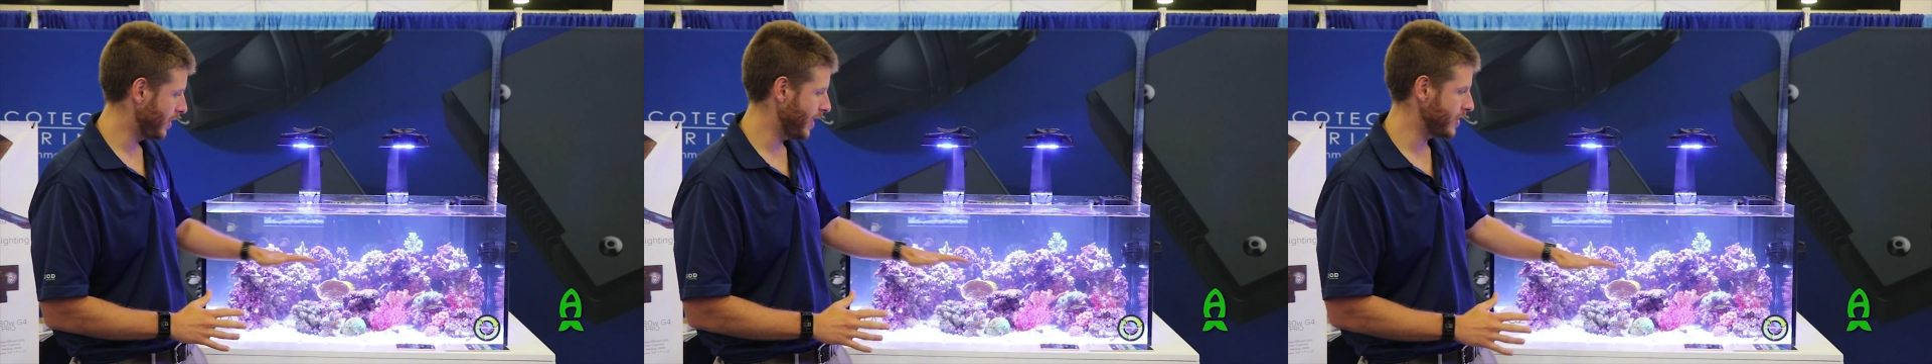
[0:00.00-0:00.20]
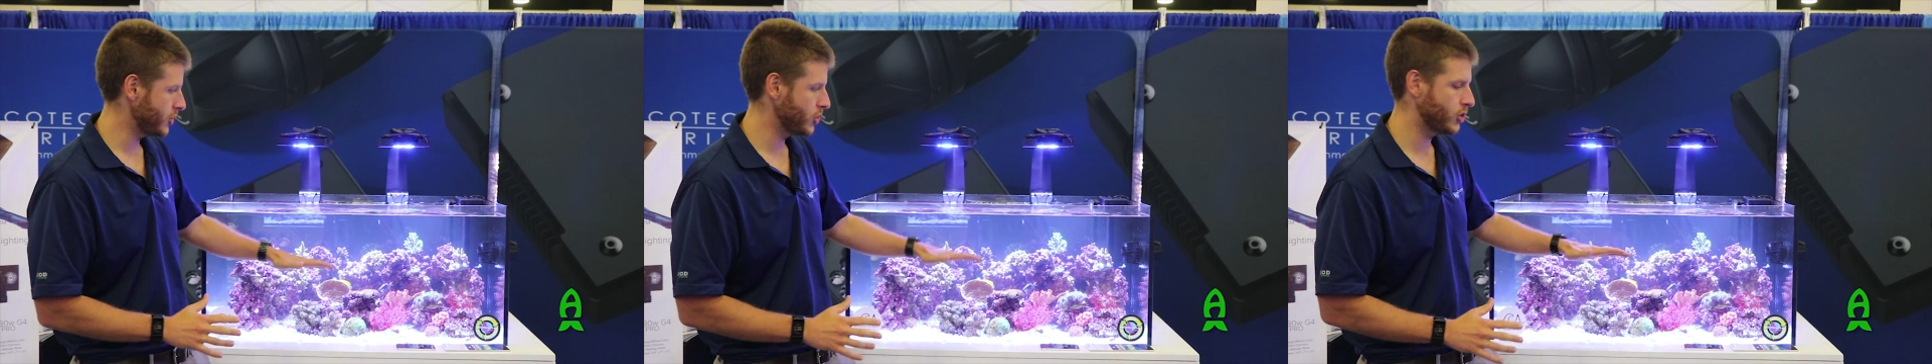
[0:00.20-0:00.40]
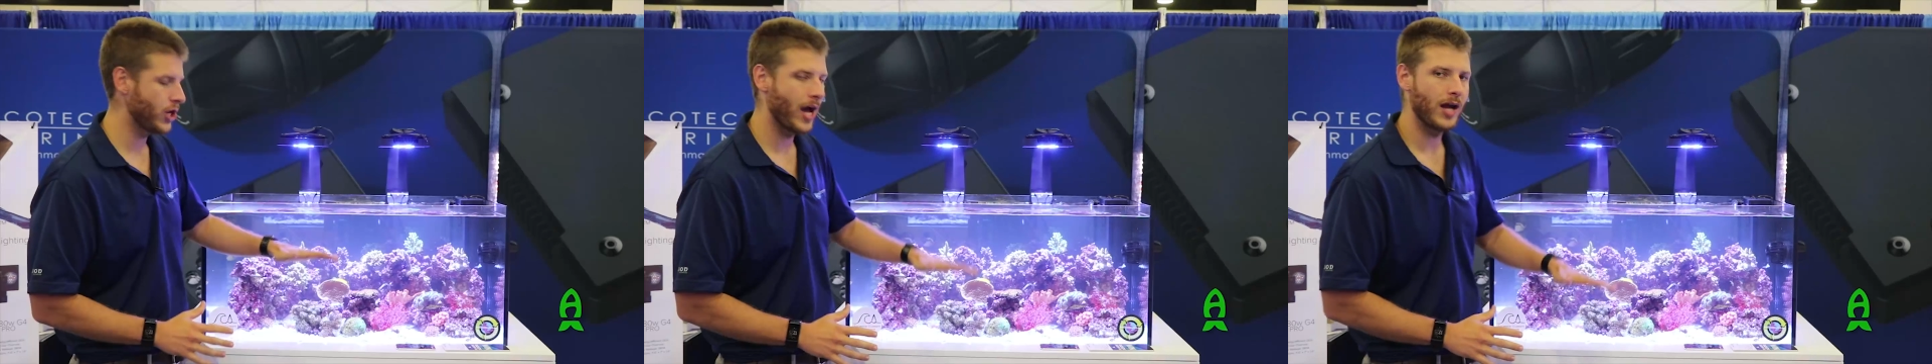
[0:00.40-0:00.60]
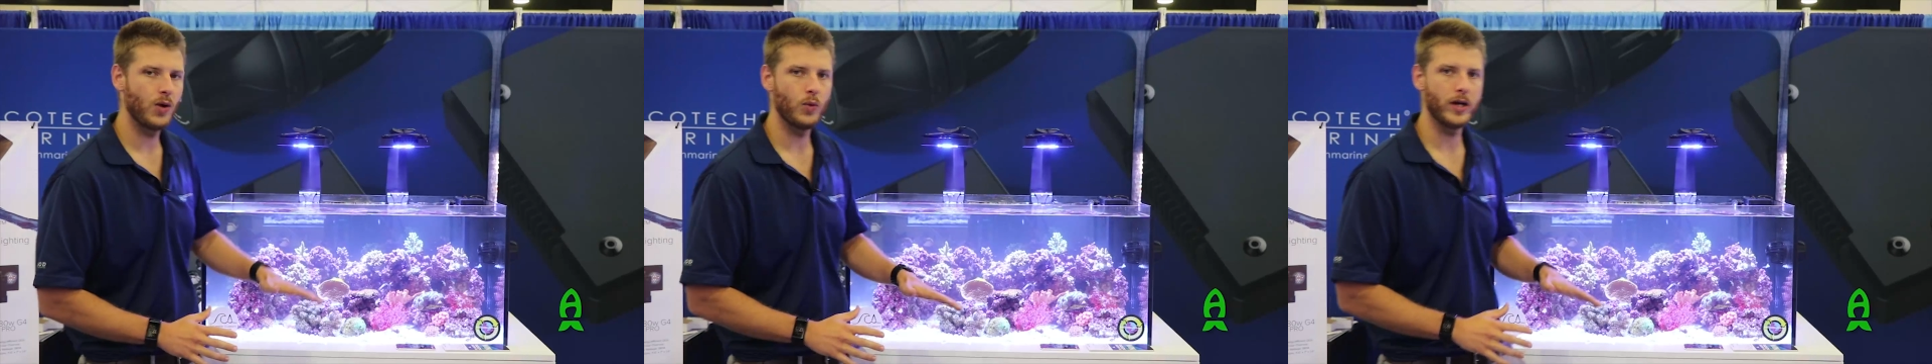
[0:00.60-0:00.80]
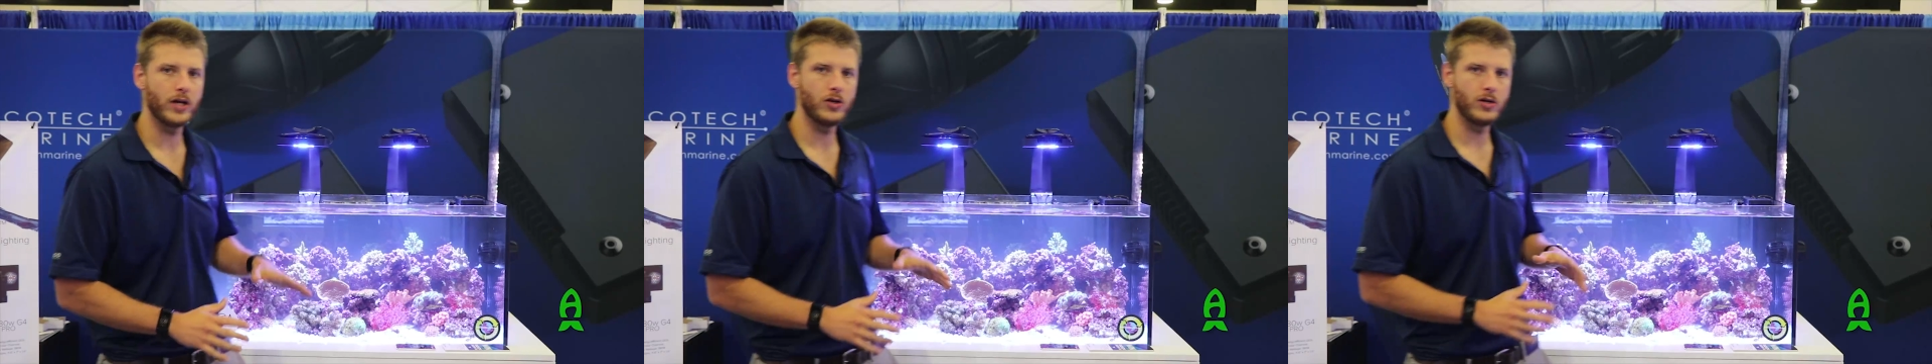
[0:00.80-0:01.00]
less
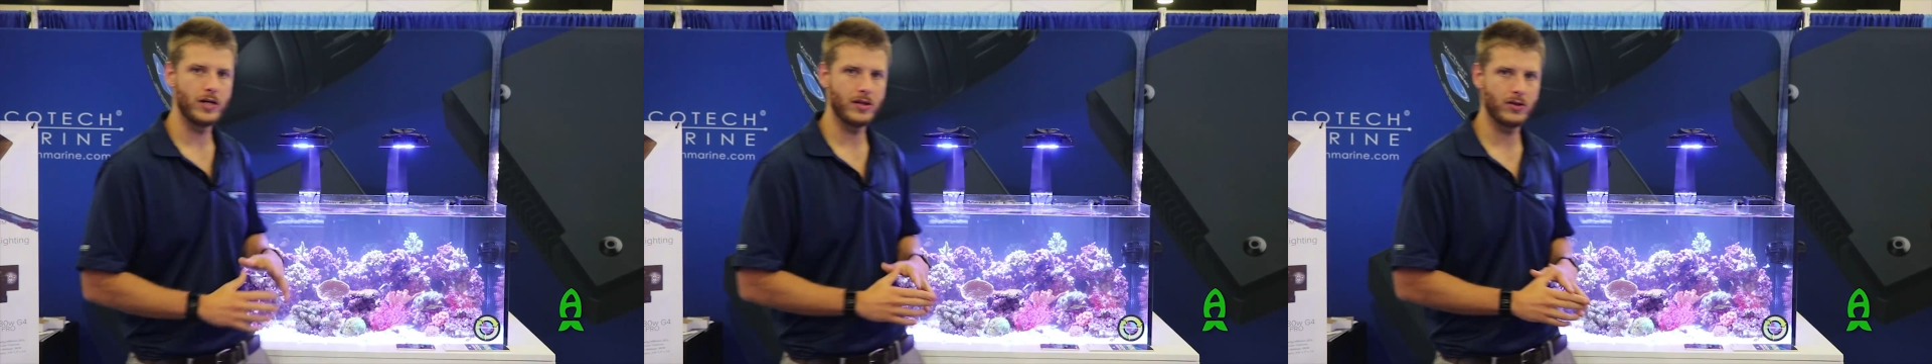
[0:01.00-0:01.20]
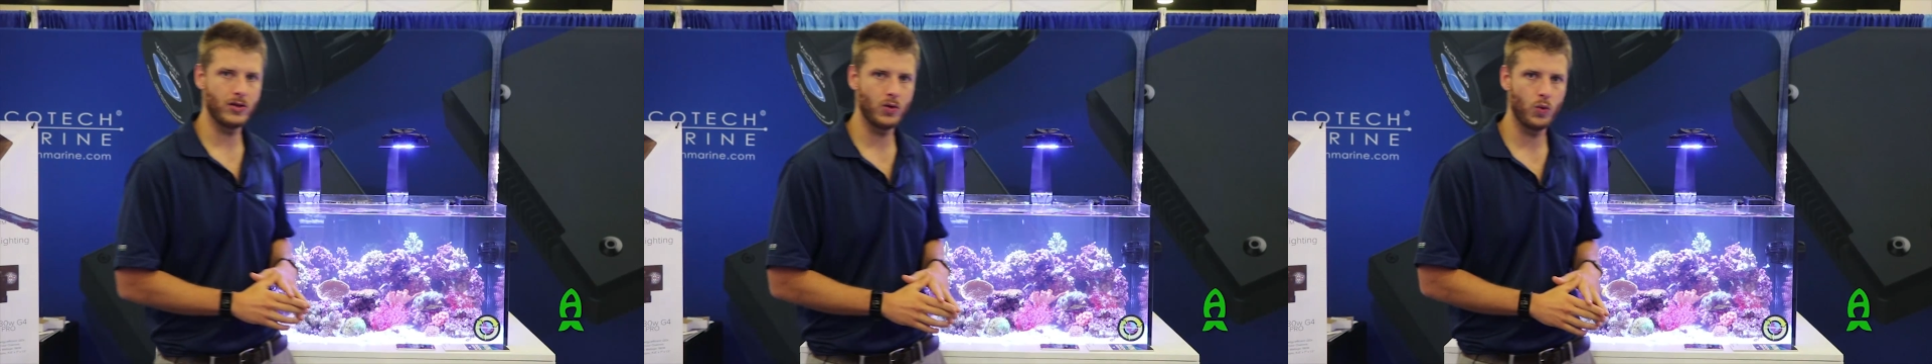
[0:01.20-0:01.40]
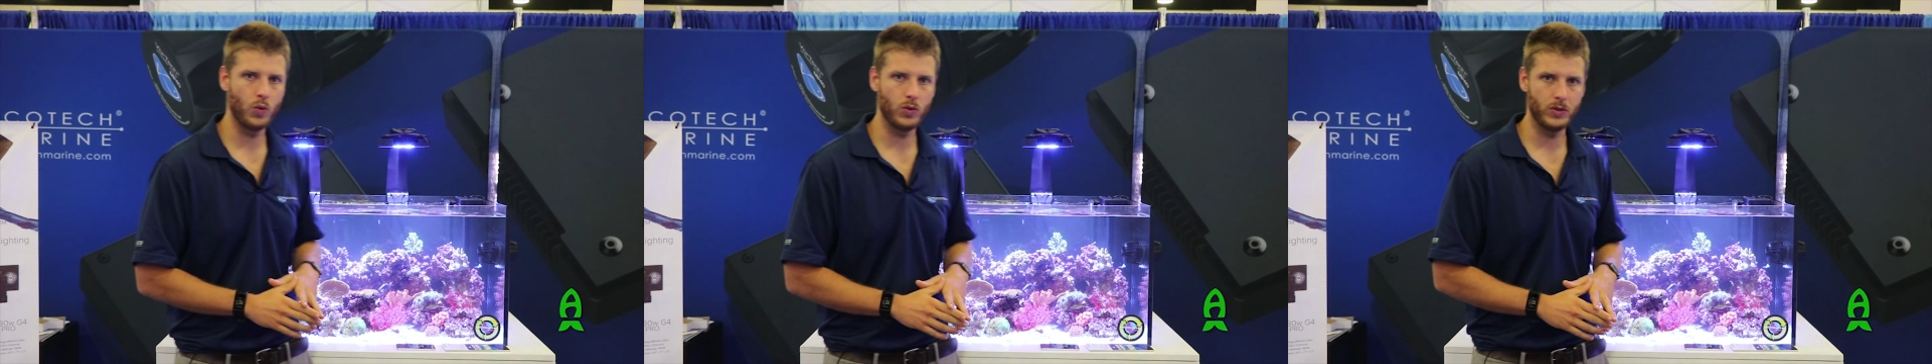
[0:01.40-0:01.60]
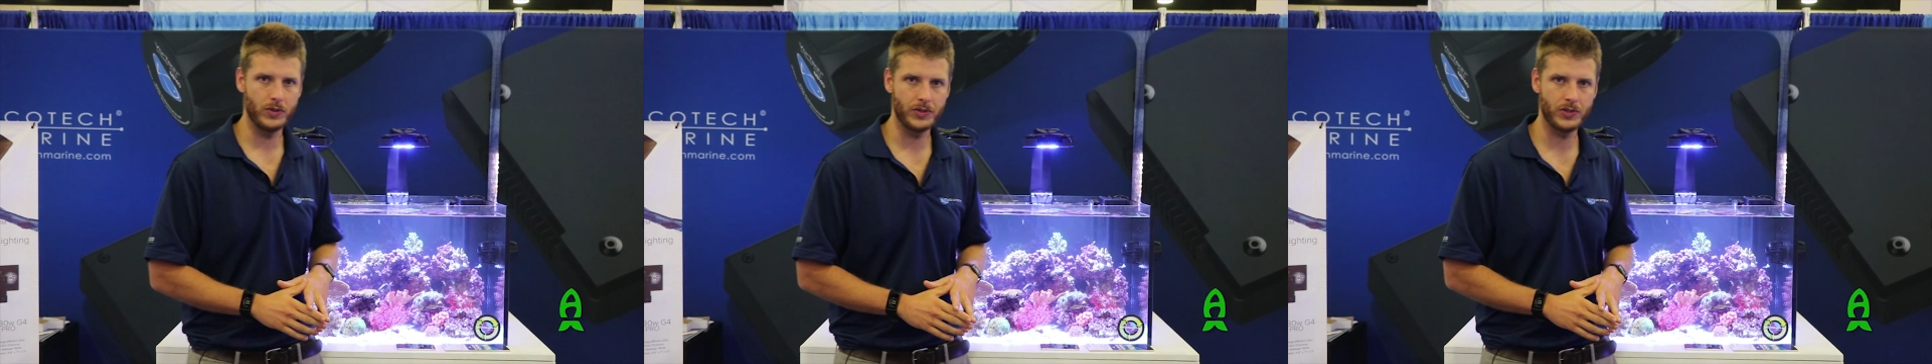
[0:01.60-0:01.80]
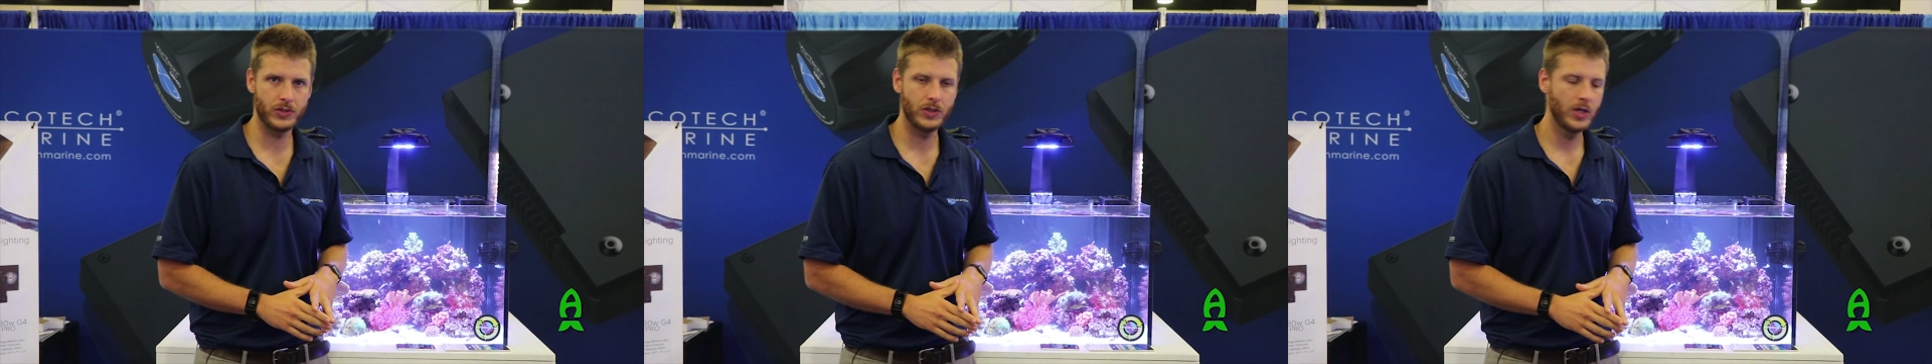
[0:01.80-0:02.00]
shadowing underneath the
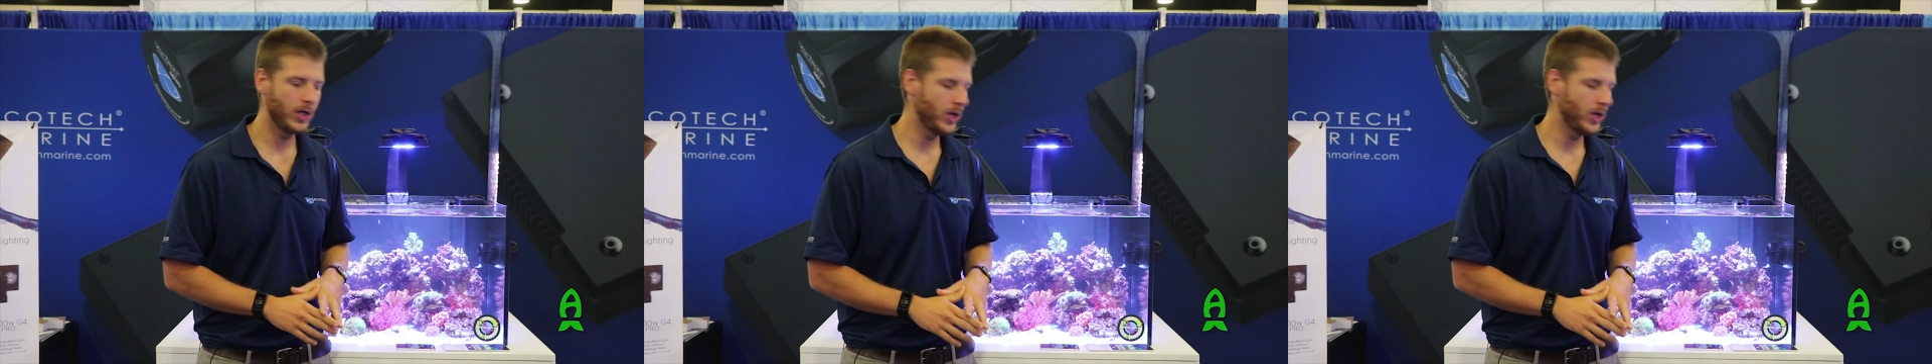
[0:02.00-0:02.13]
corals.